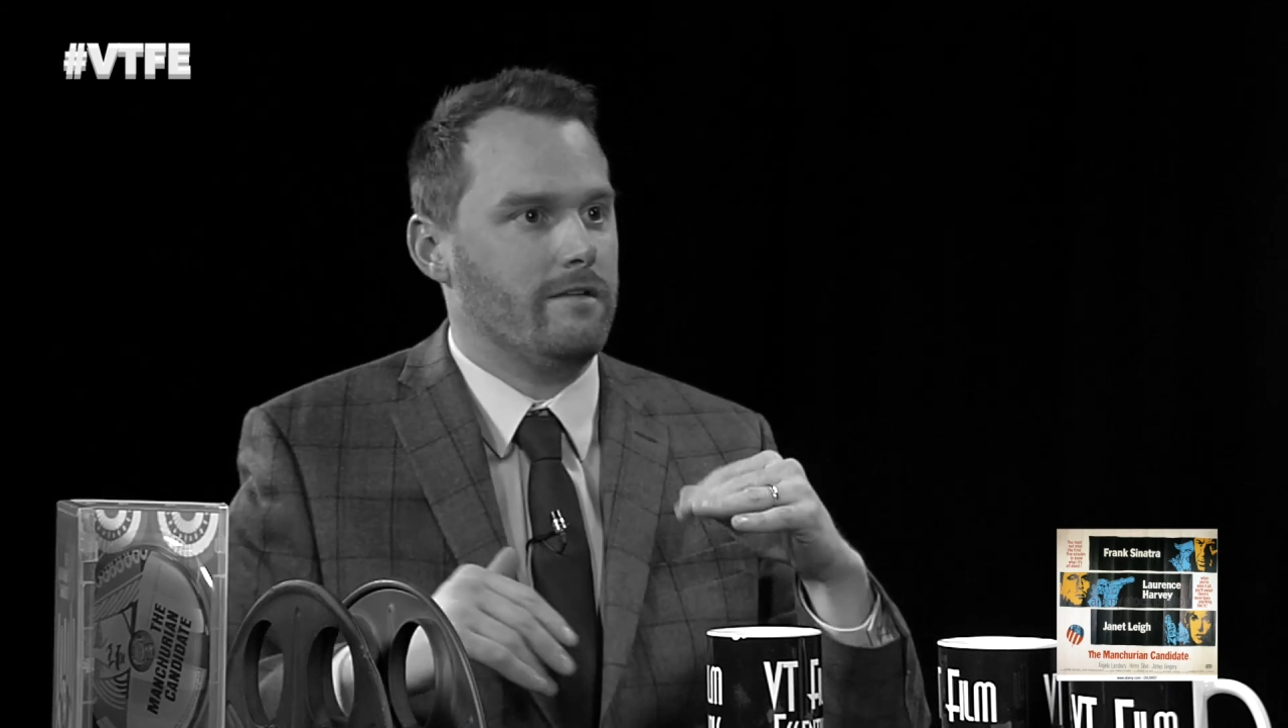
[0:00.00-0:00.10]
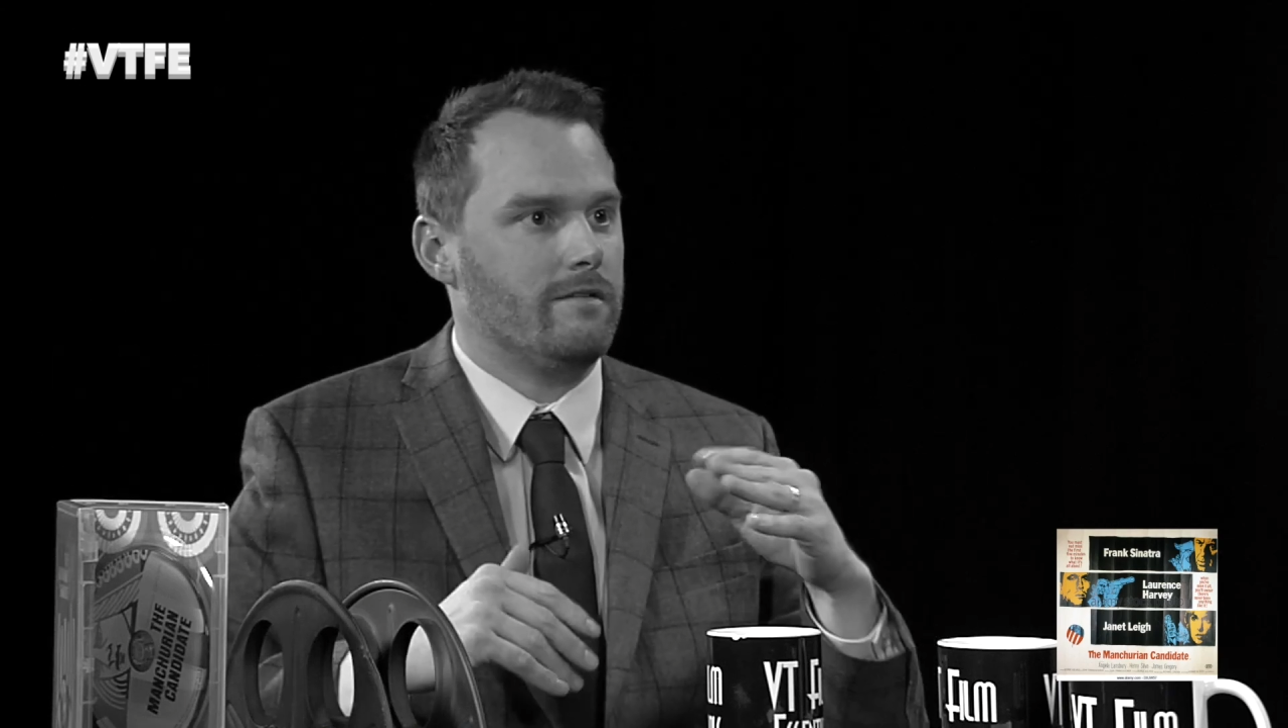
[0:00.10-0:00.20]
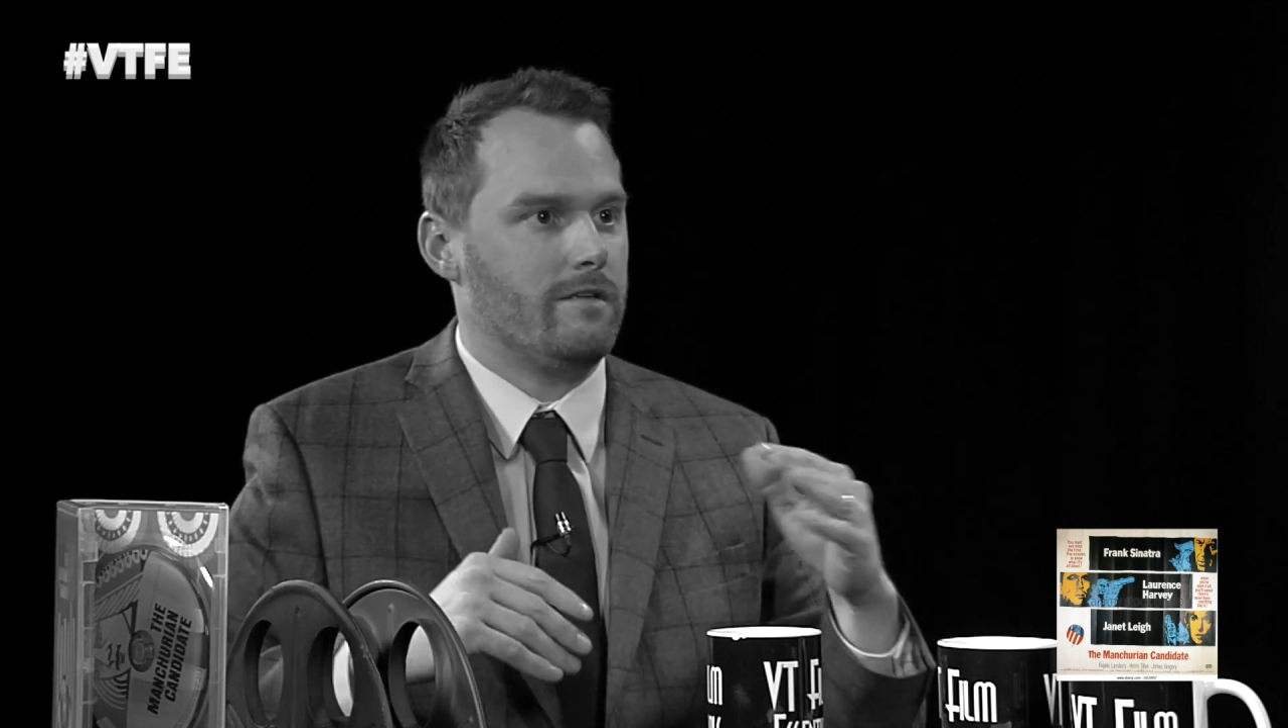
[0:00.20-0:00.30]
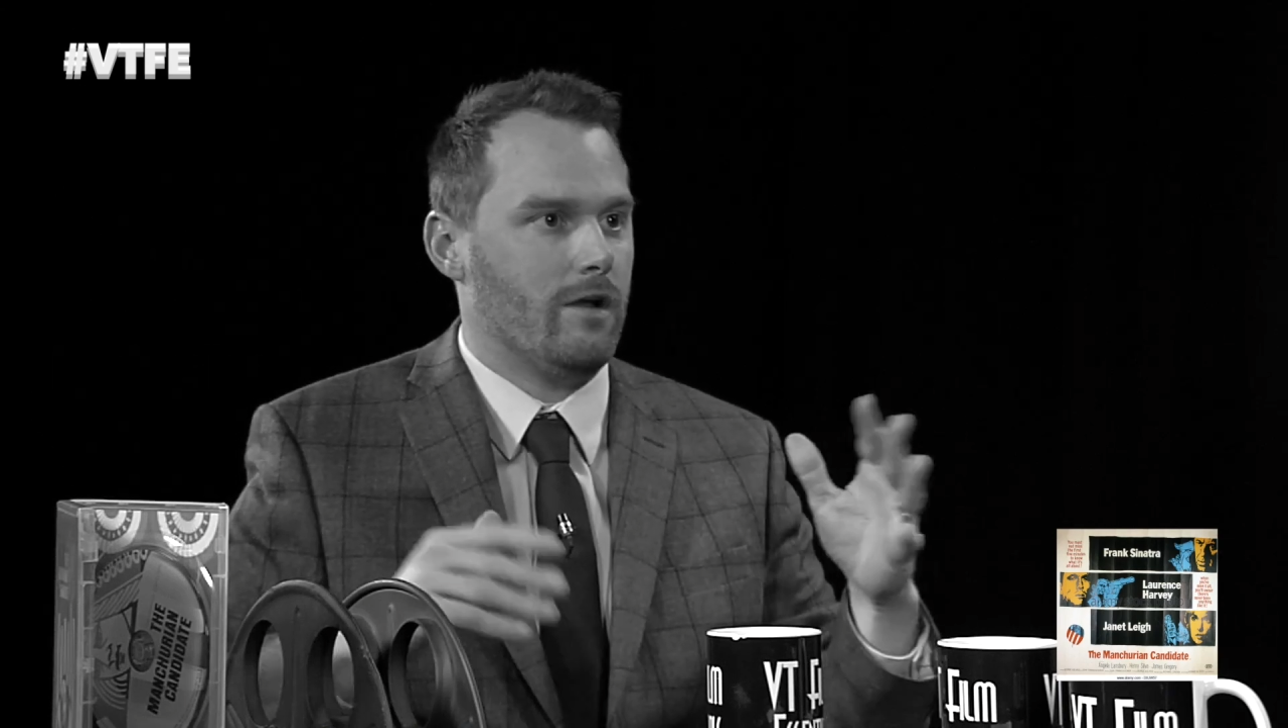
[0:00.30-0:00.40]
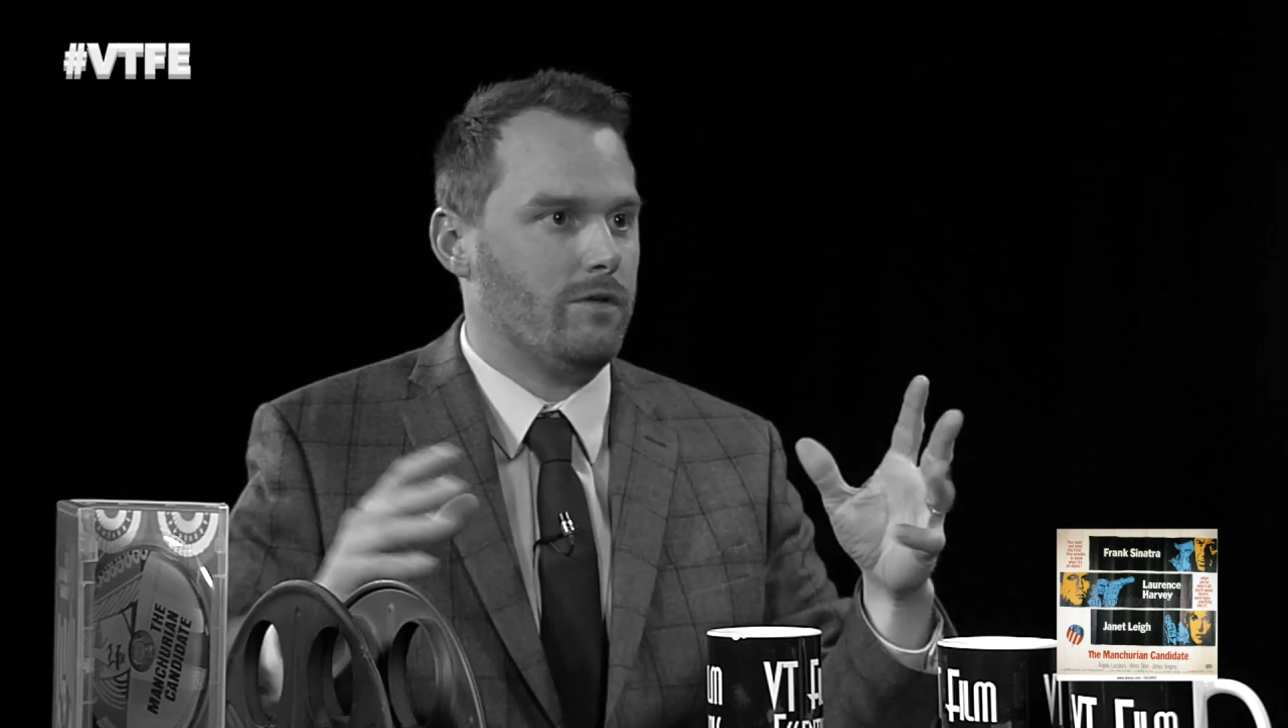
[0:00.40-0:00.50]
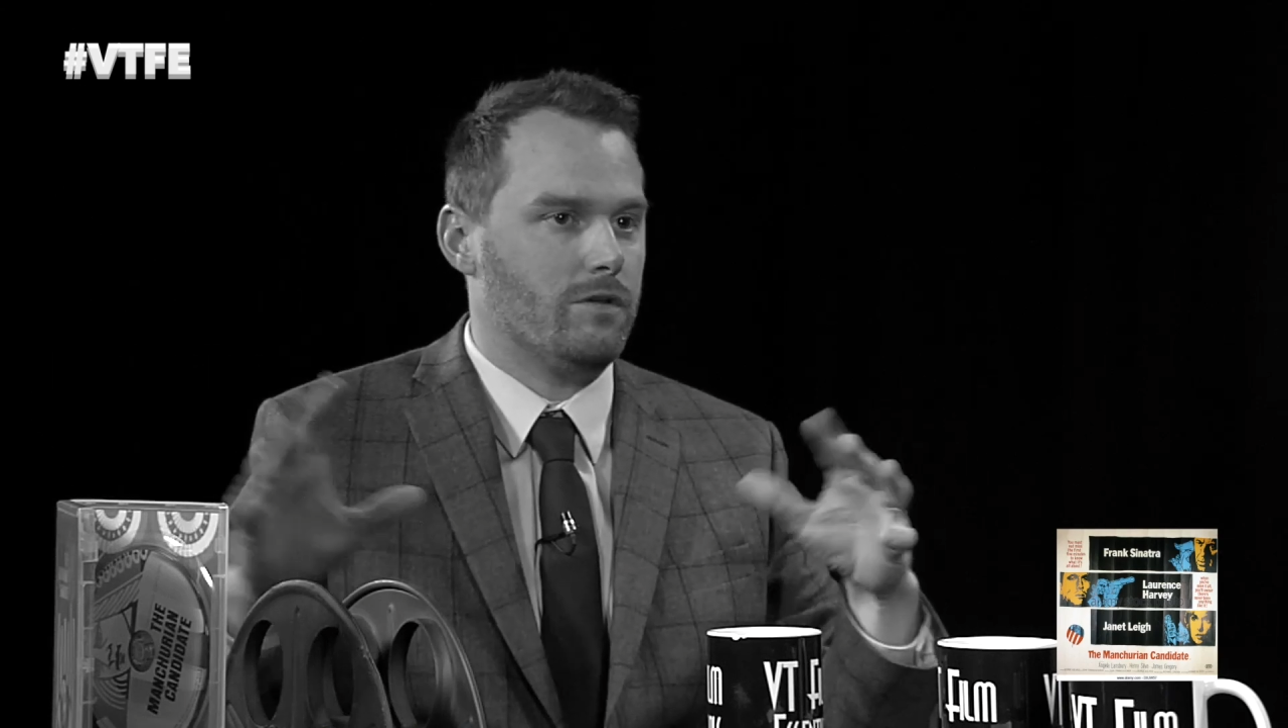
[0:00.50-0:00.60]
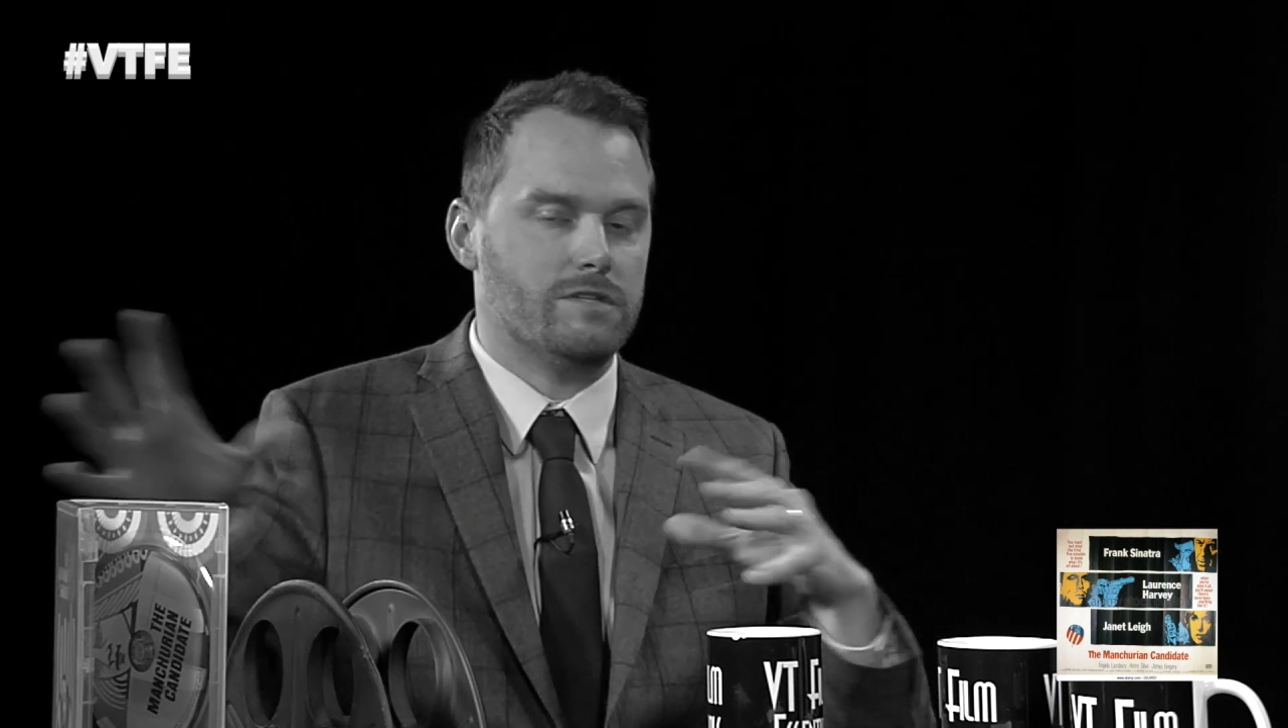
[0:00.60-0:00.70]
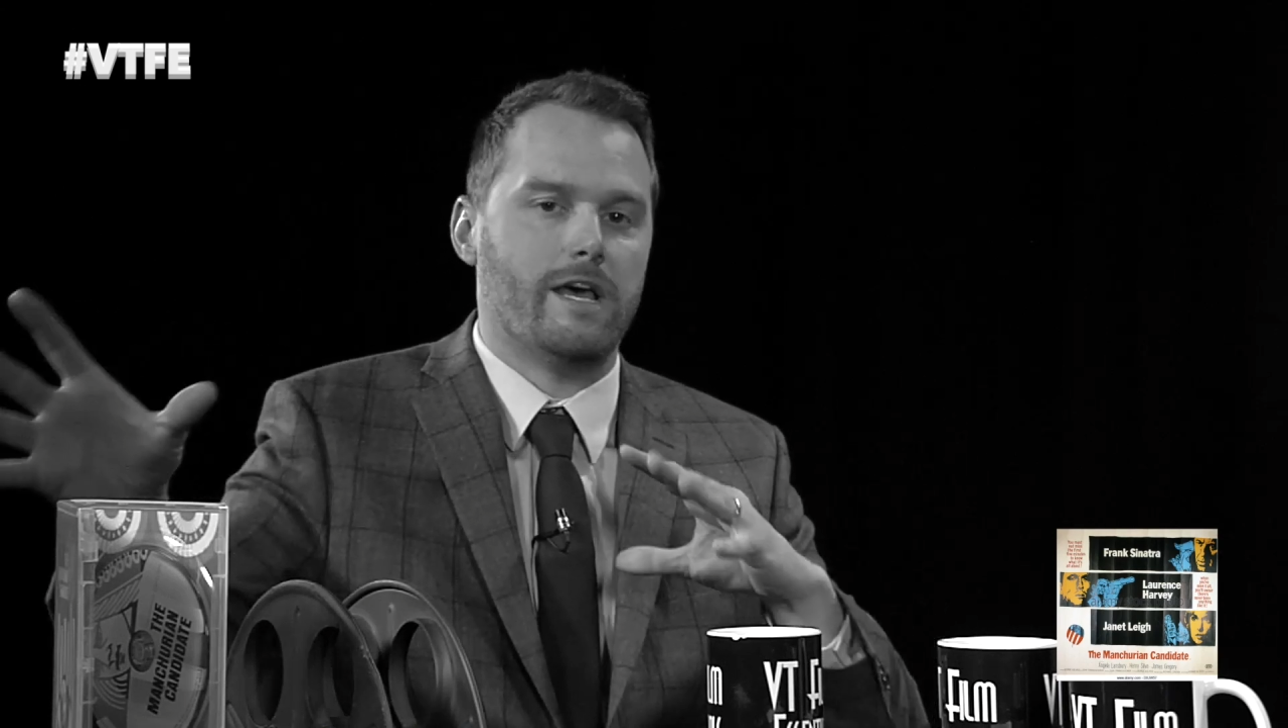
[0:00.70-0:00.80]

and you can